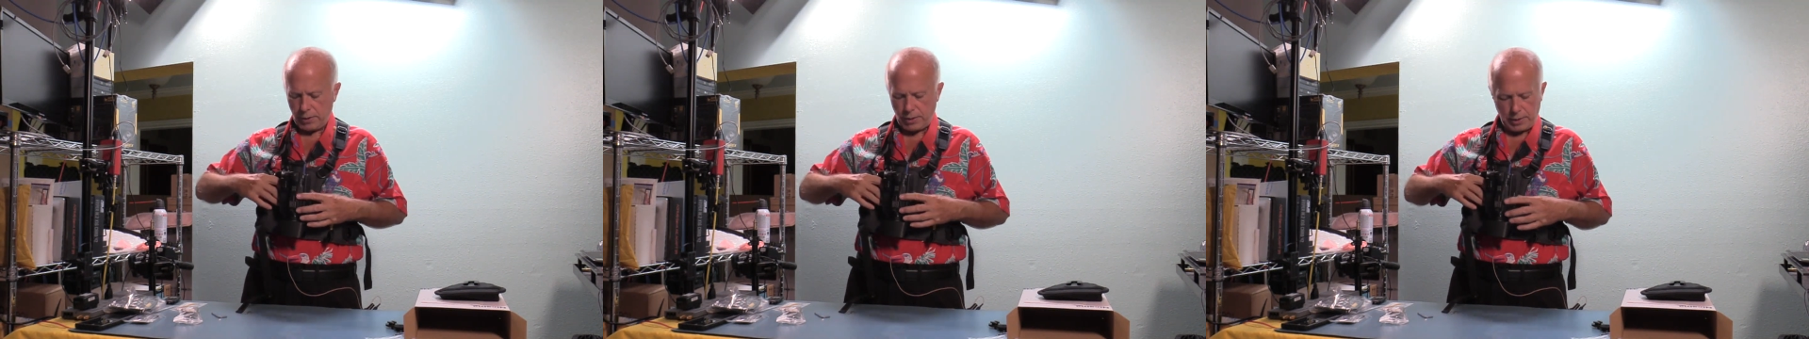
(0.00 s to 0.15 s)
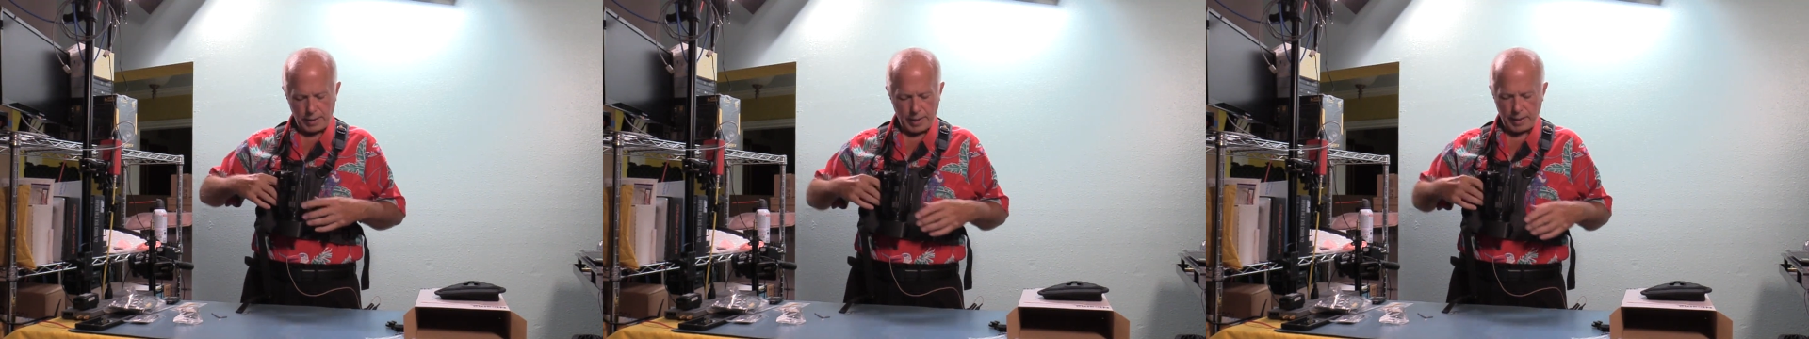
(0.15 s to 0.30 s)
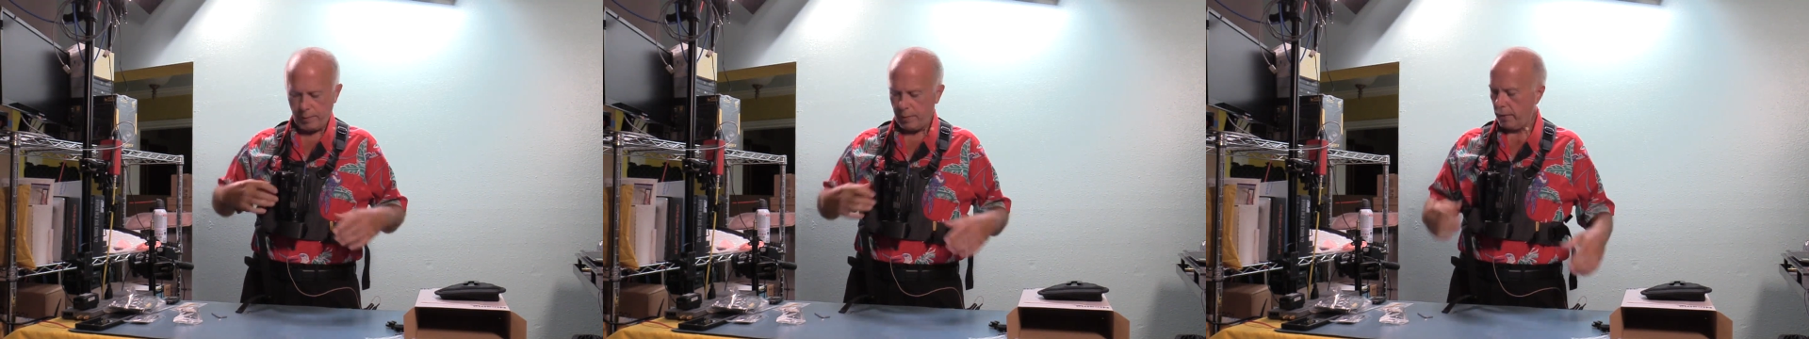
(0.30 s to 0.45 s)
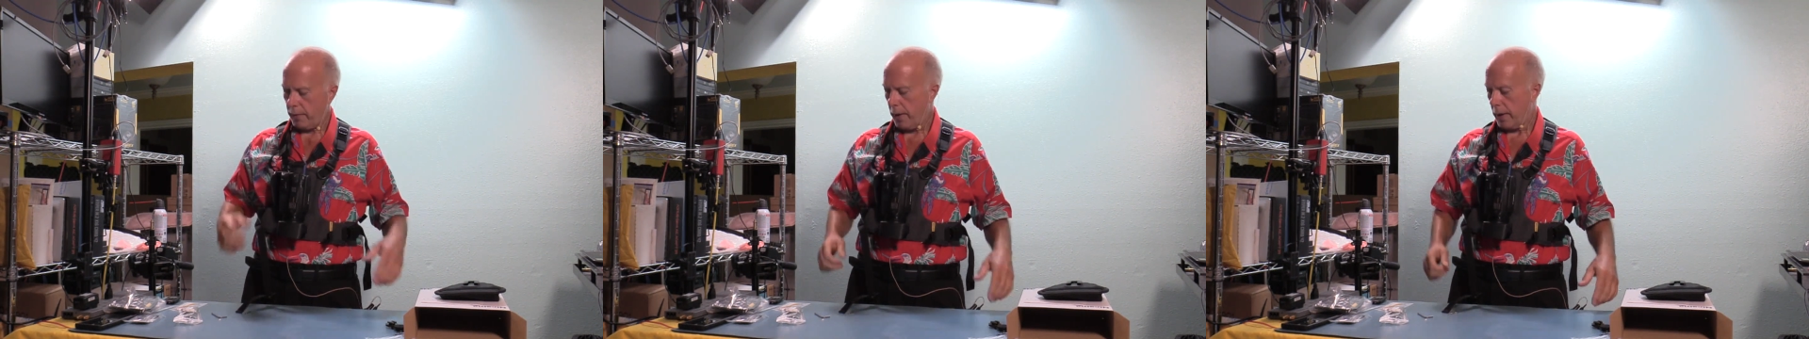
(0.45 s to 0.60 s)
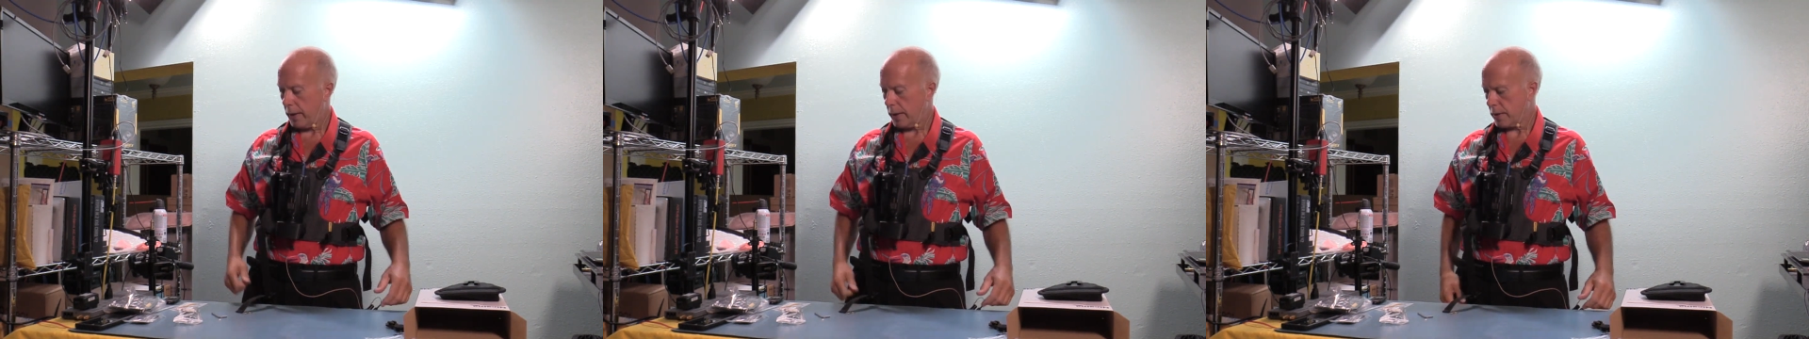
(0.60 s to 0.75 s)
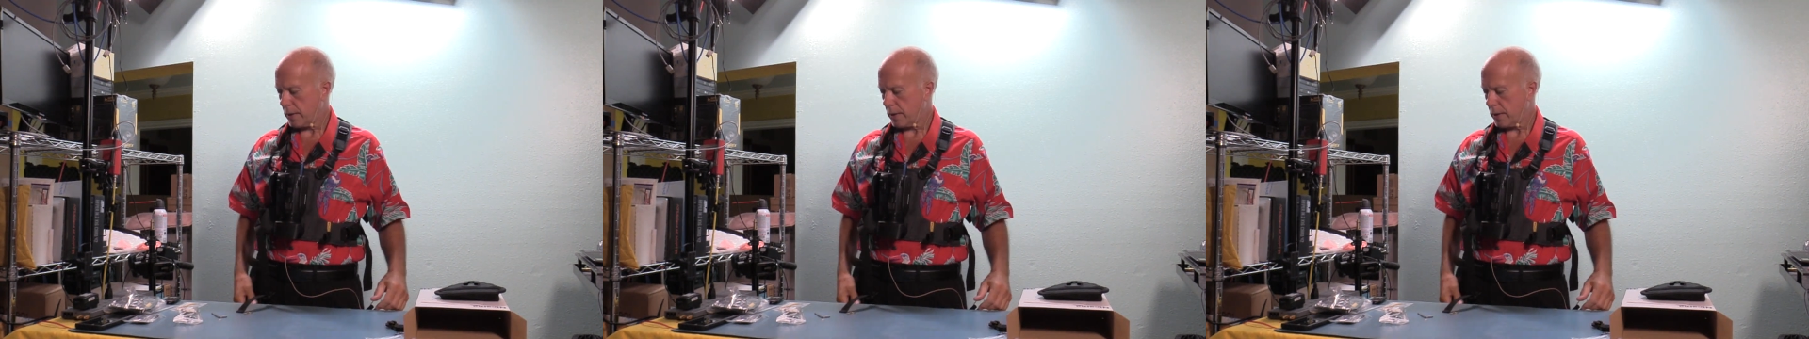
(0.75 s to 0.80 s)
you got to be ready.